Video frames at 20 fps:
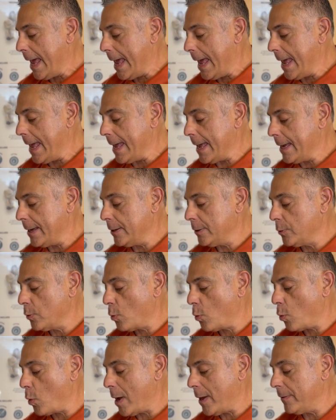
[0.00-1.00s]
And
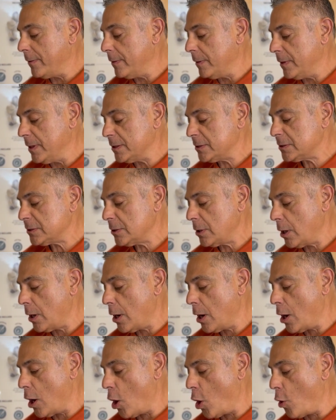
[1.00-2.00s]
when this
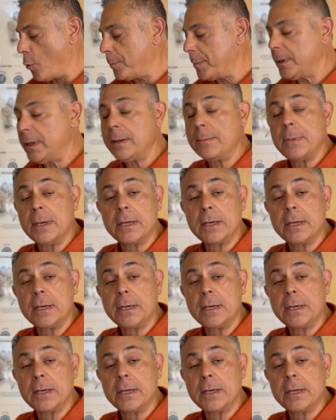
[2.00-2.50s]
opening